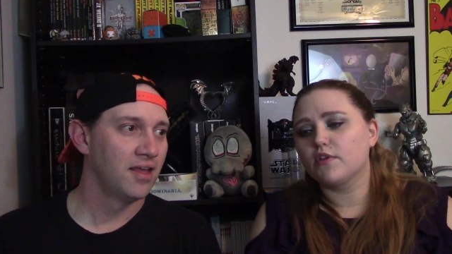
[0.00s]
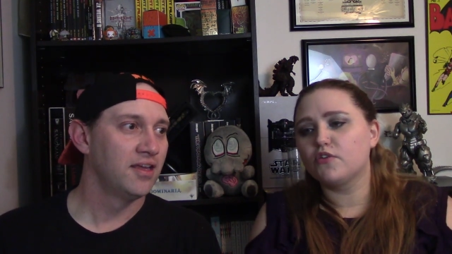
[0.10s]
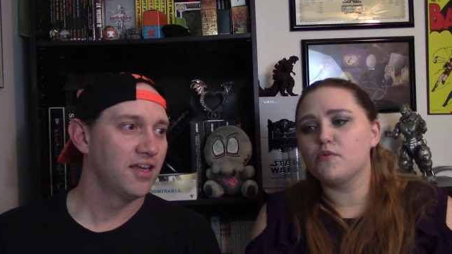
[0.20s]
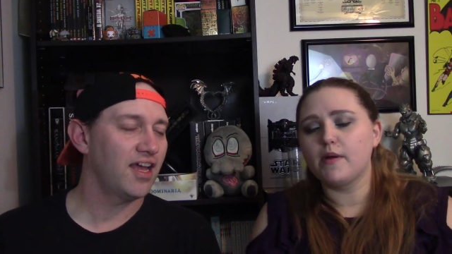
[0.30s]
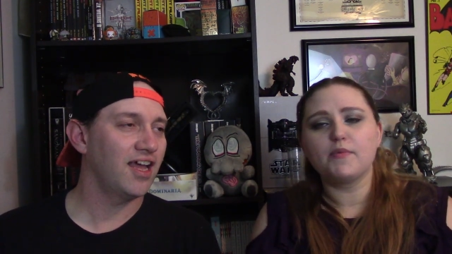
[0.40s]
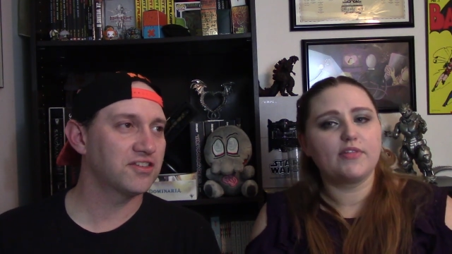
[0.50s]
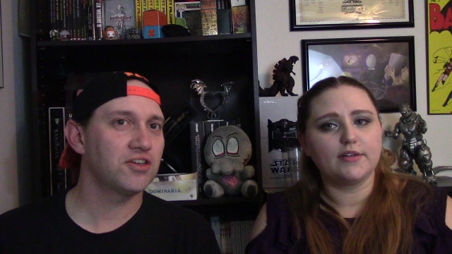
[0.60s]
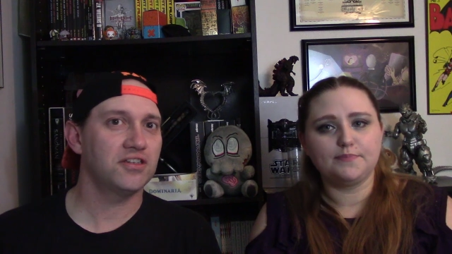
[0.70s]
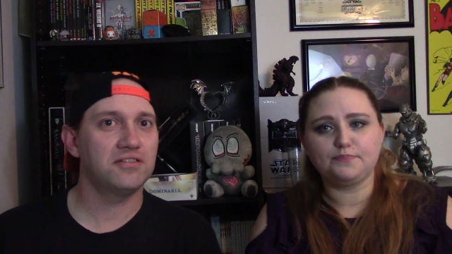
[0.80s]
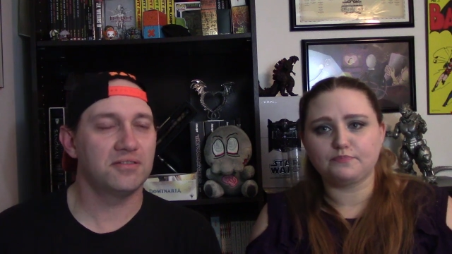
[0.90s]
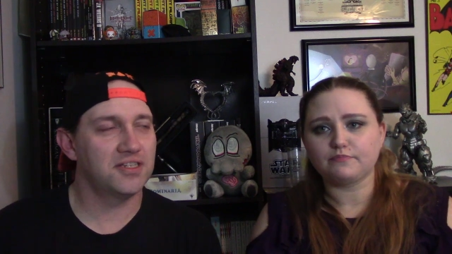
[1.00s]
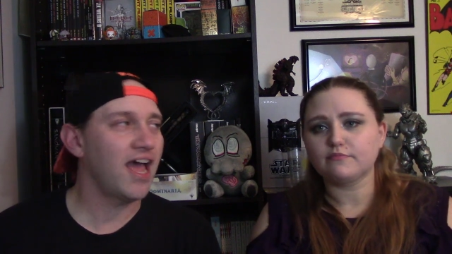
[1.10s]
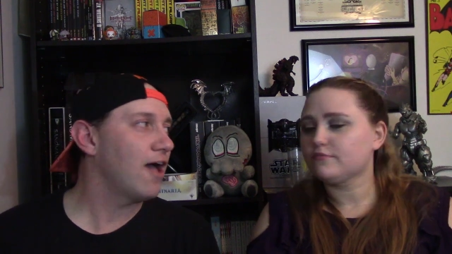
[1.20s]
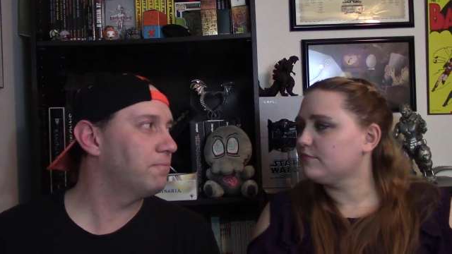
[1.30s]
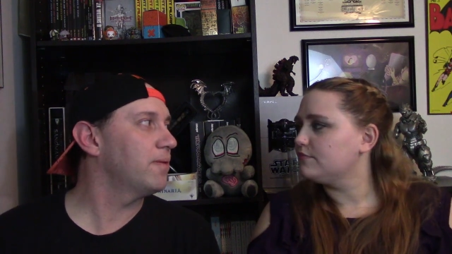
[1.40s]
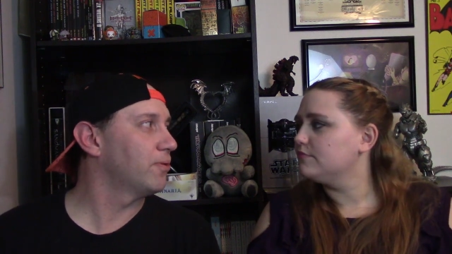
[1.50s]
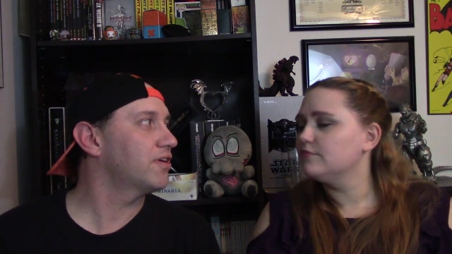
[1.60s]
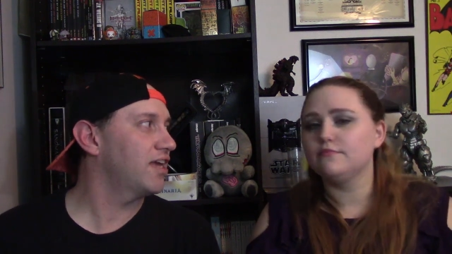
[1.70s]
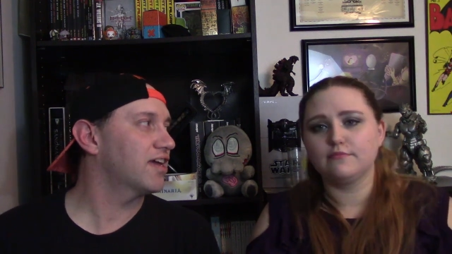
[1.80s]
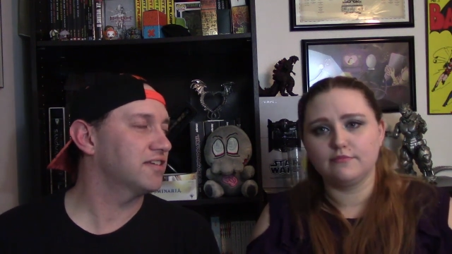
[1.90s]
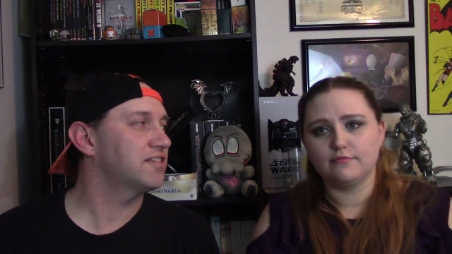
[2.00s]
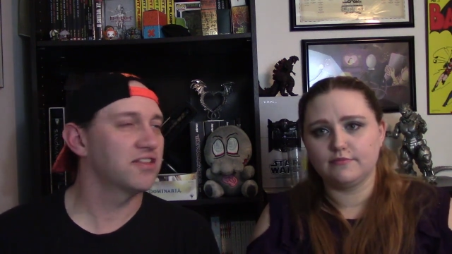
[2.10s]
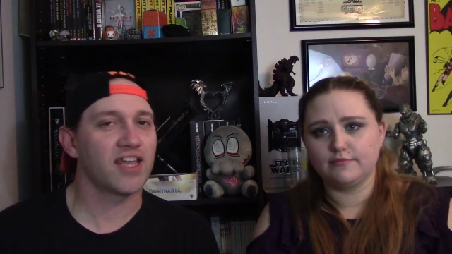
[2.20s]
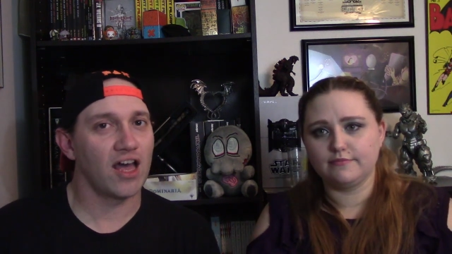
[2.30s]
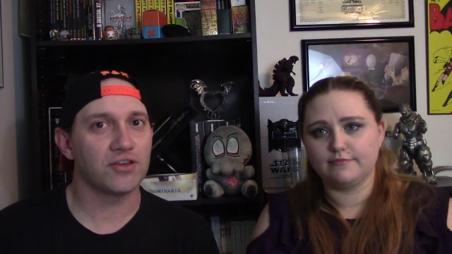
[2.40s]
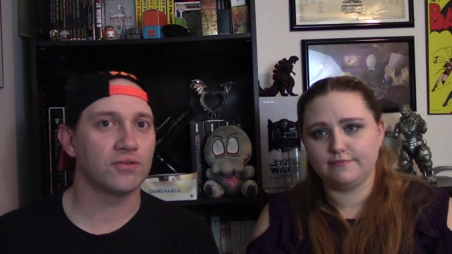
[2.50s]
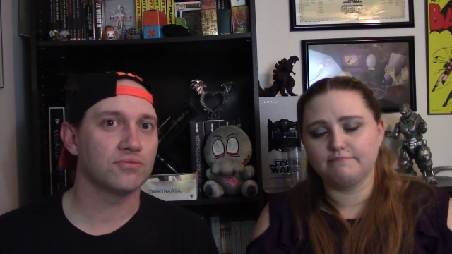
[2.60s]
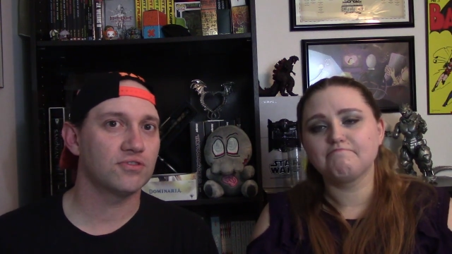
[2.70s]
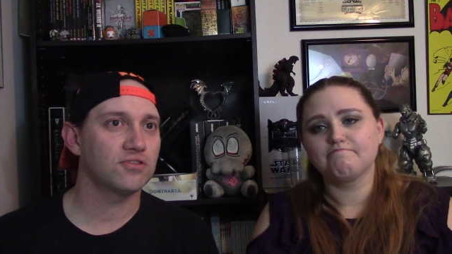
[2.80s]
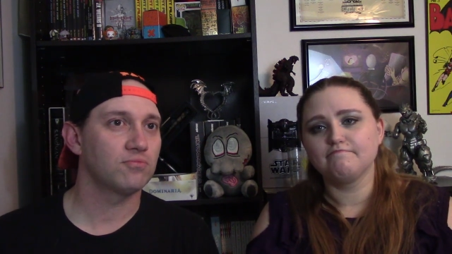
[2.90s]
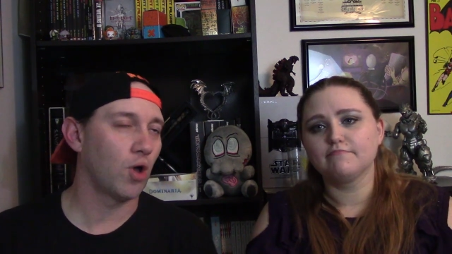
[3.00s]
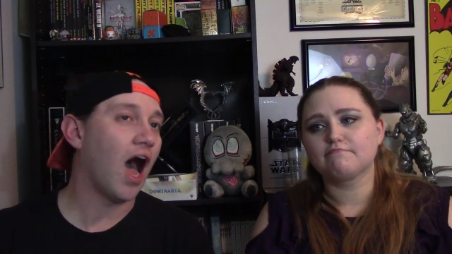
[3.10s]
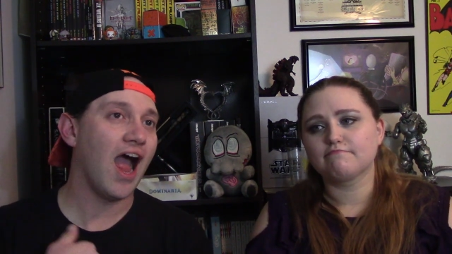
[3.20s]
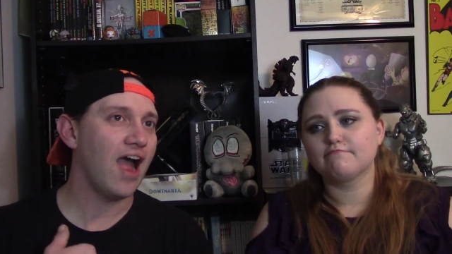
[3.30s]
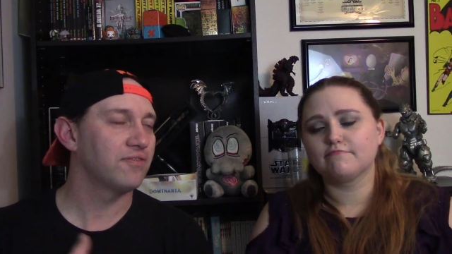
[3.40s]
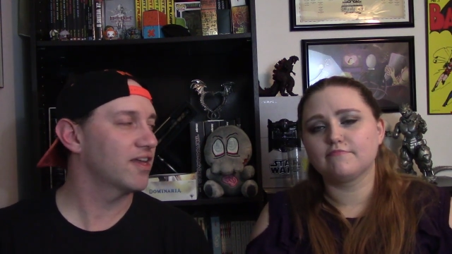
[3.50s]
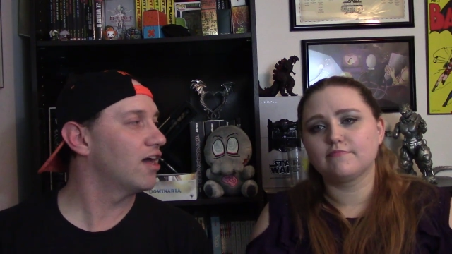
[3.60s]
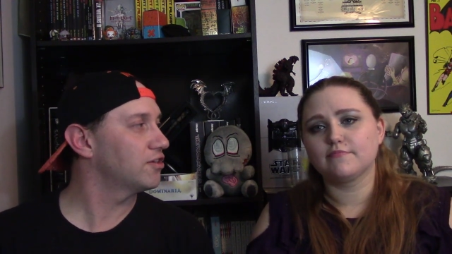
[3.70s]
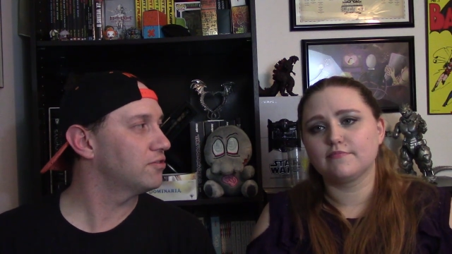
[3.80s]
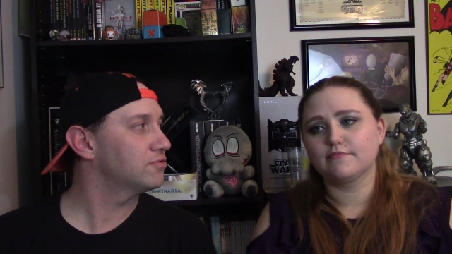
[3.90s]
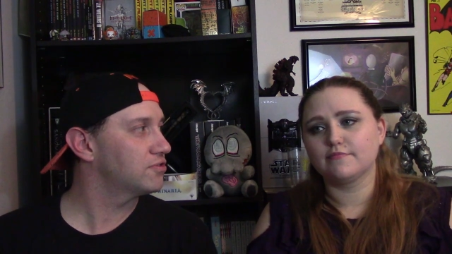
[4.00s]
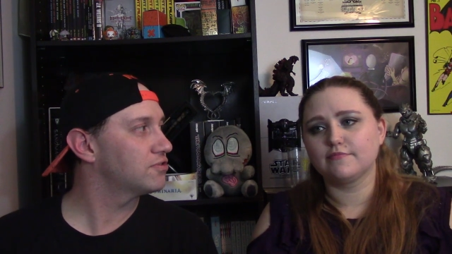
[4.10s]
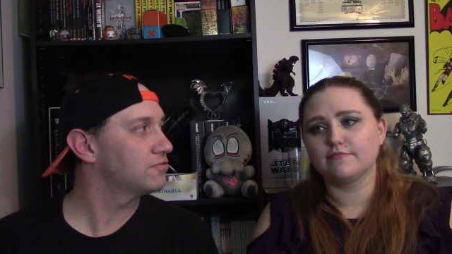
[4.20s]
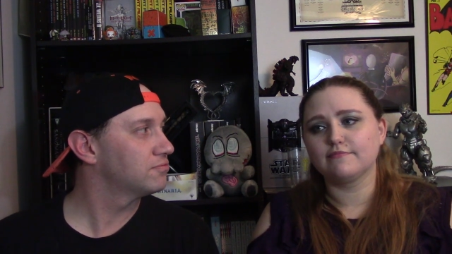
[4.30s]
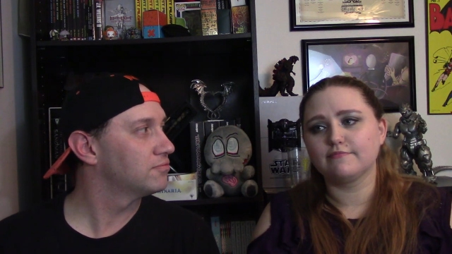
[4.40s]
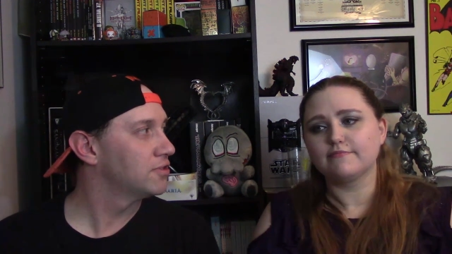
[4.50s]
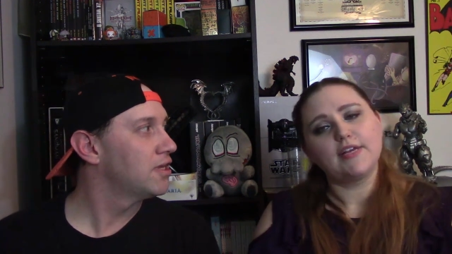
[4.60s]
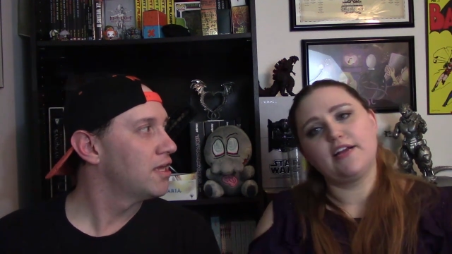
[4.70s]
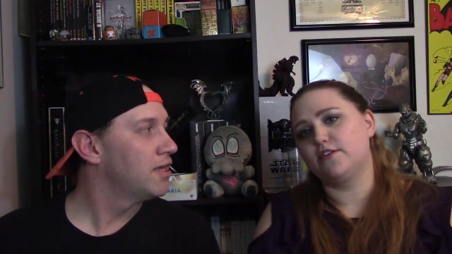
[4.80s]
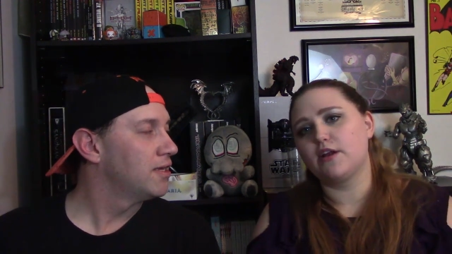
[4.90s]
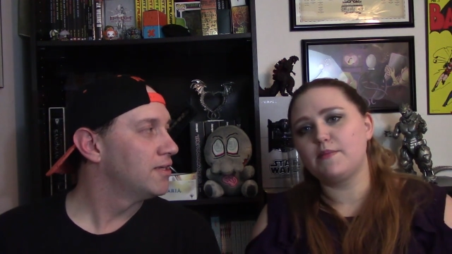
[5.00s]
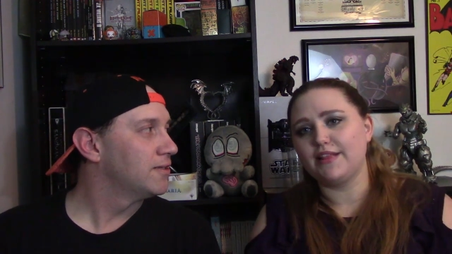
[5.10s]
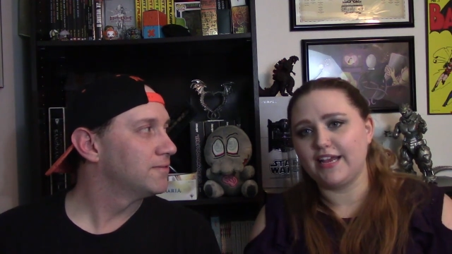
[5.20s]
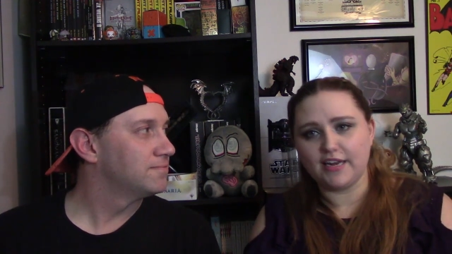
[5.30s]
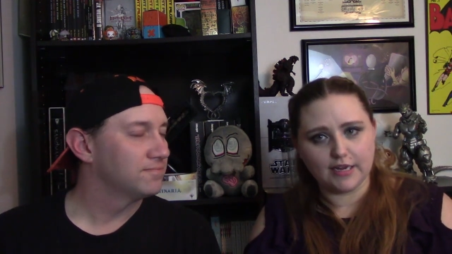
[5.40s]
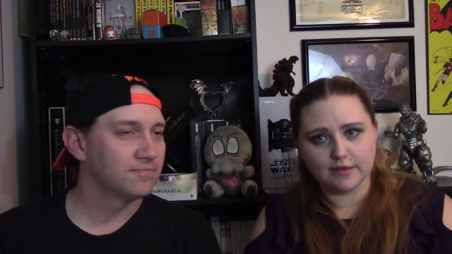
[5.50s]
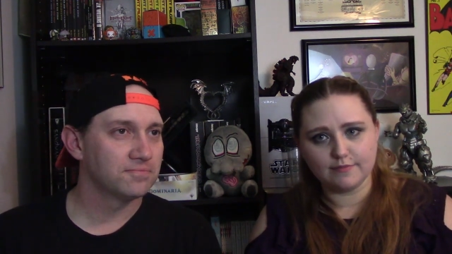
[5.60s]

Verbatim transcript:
Speaker 1: Good to remember.
Speaker 2: It's good to have people kick us in the galloons. Well, I have the galloons.
Speaker 1: I don't. I'm a lady.